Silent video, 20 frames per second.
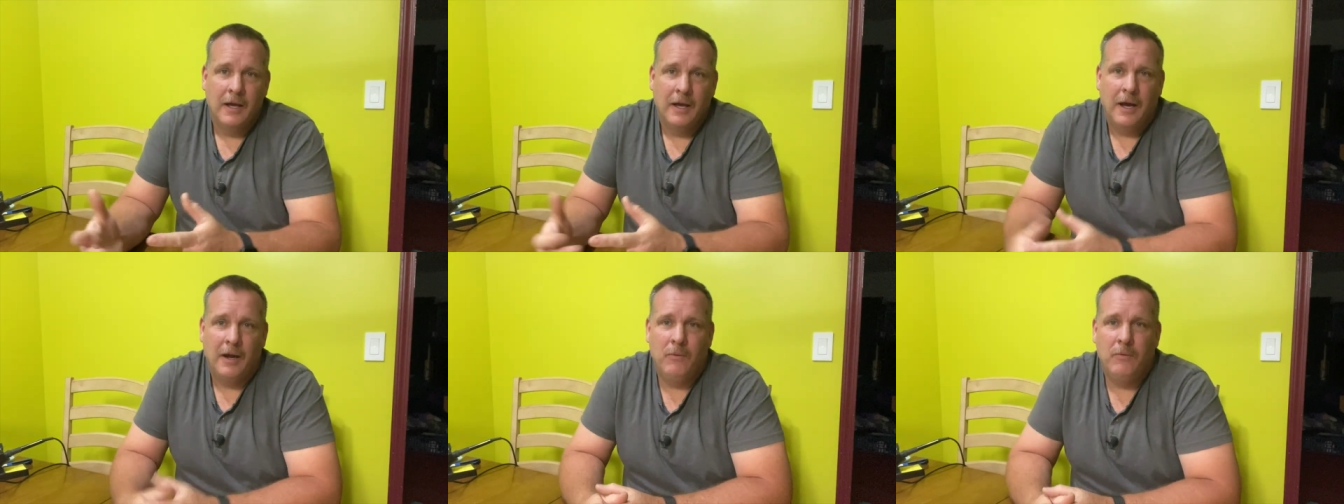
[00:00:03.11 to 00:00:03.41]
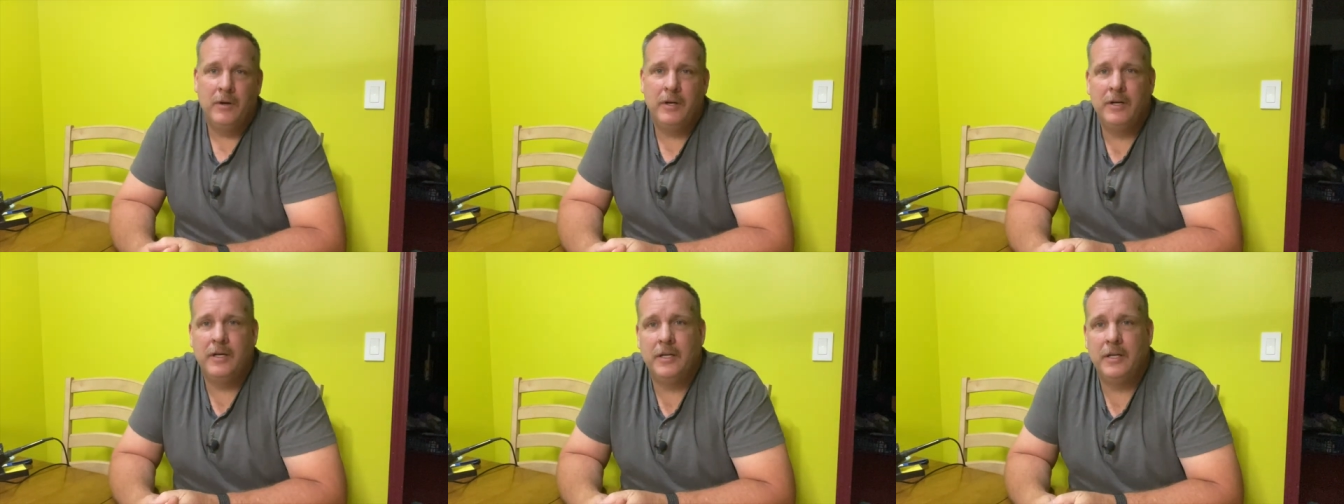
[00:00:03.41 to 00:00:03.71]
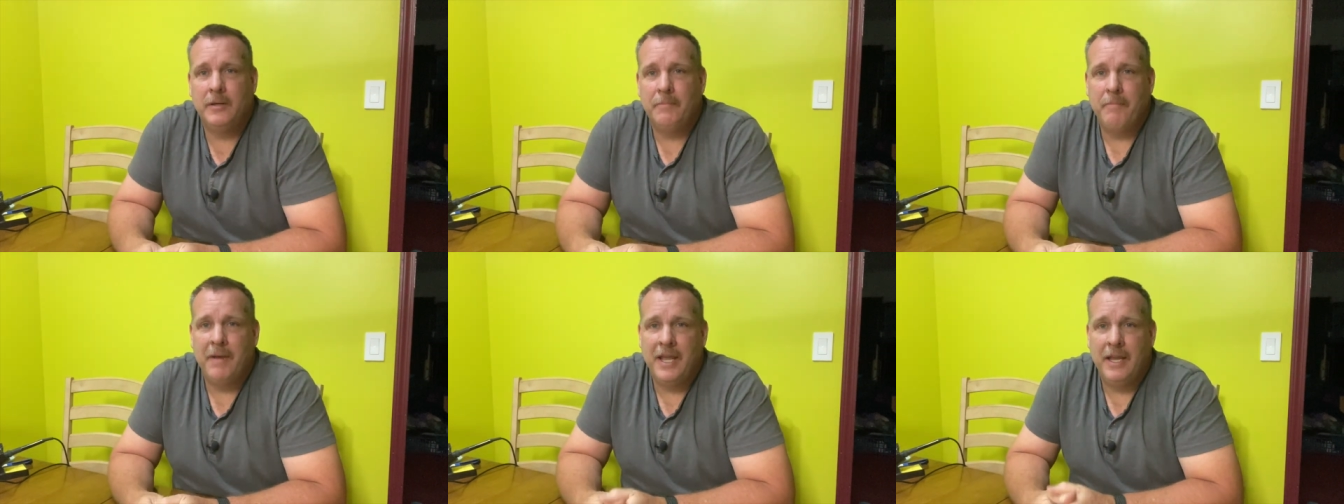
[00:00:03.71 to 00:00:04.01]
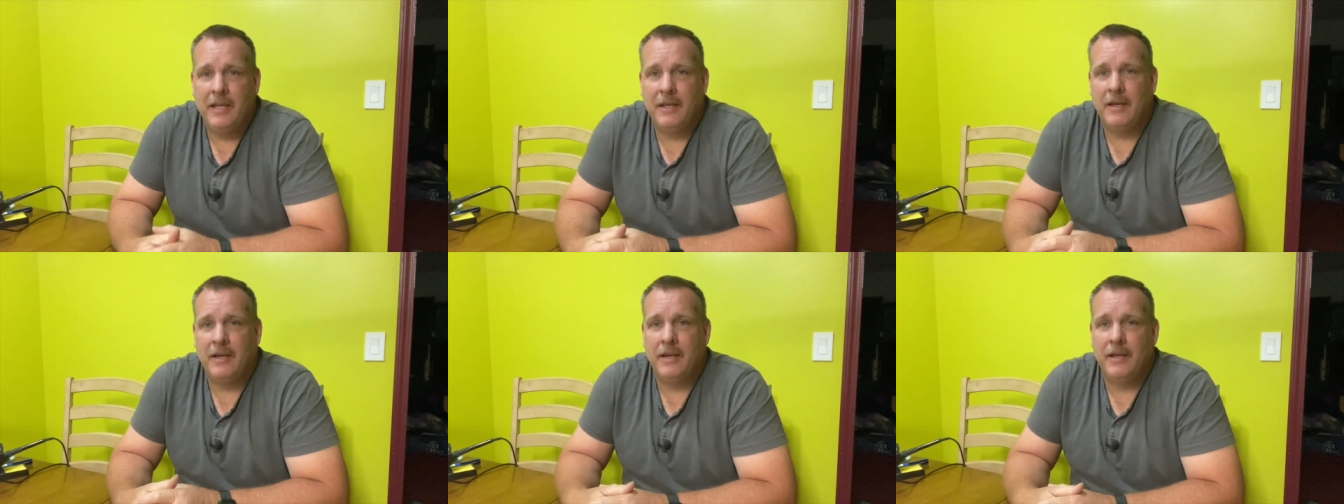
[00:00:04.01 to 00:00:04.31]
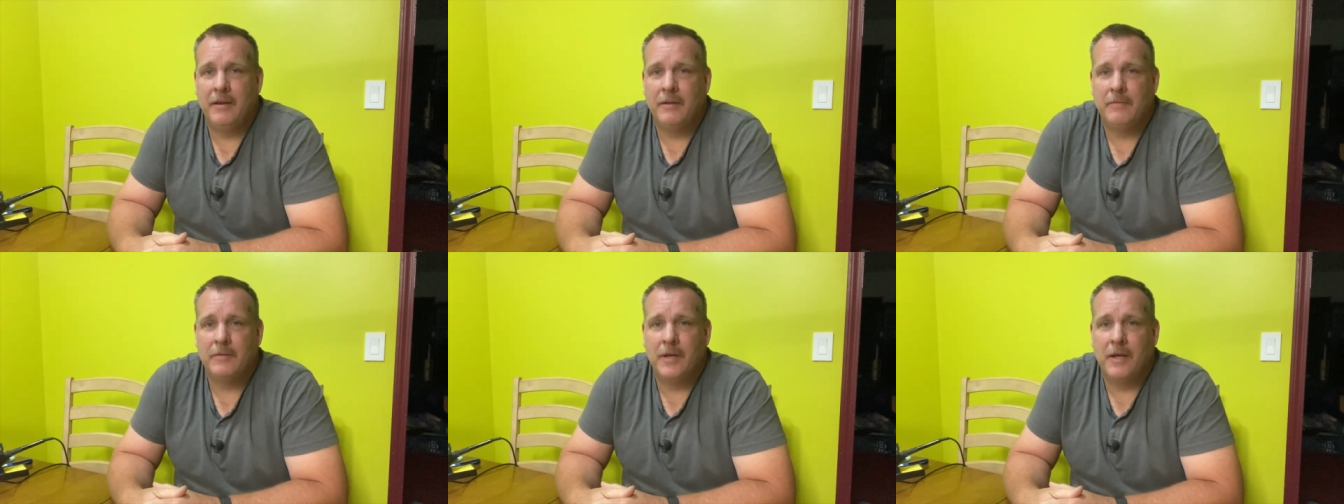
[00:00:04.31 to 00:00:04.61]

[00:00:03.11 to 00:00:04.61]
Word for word: I wanted to make a,